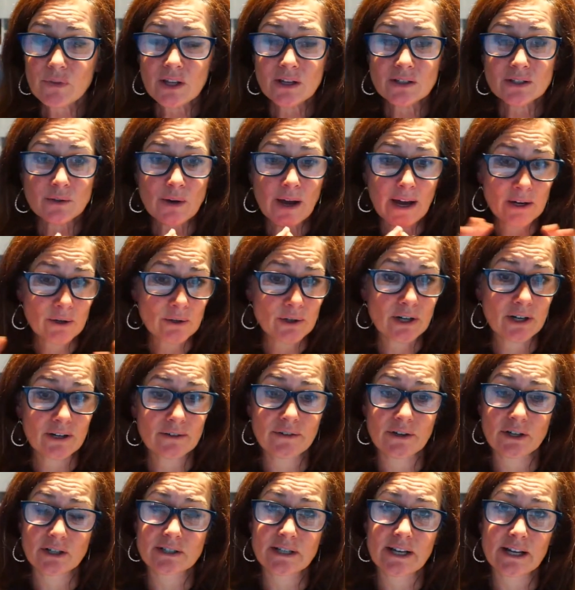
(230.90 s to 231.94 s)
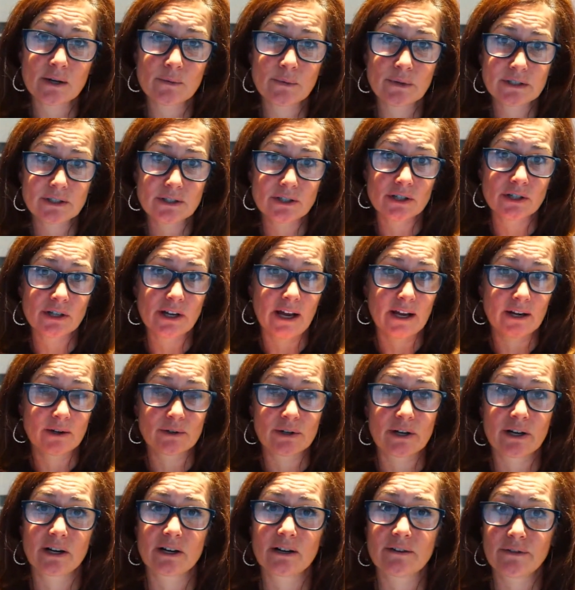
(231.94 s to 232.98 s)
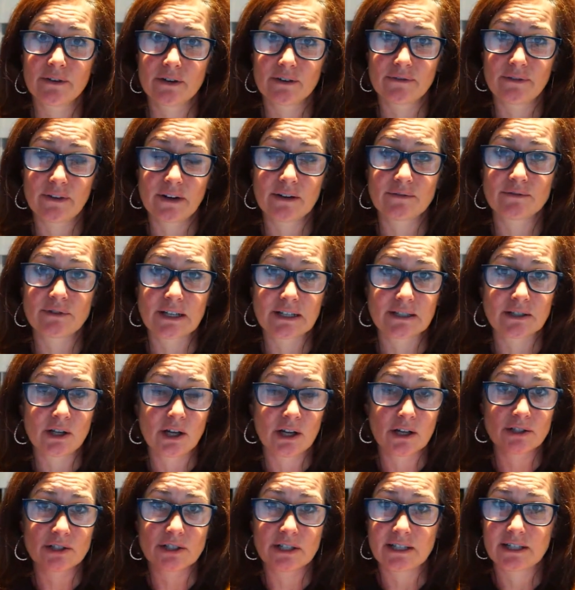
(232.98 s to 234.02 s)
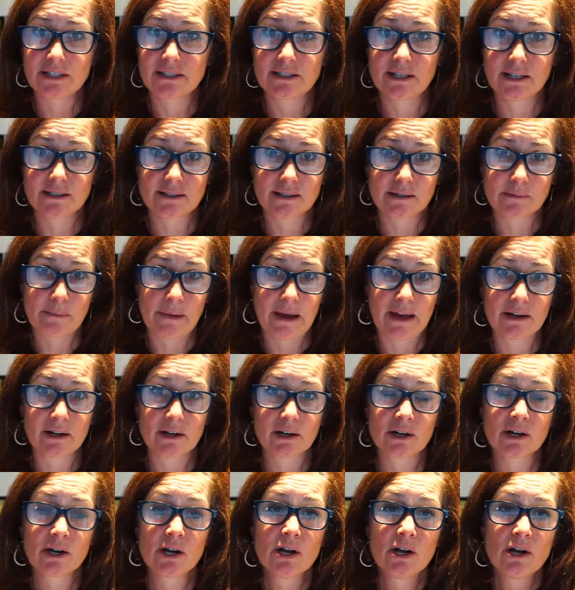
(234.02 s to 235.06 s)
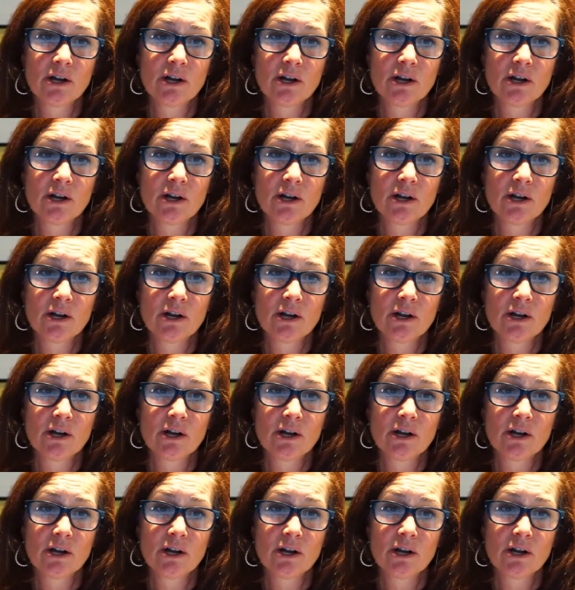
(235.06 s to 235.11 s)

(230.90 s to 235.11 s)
So I don't care if you're a tech wizard, I don't care if you're afraid of technology, it doesn't matter.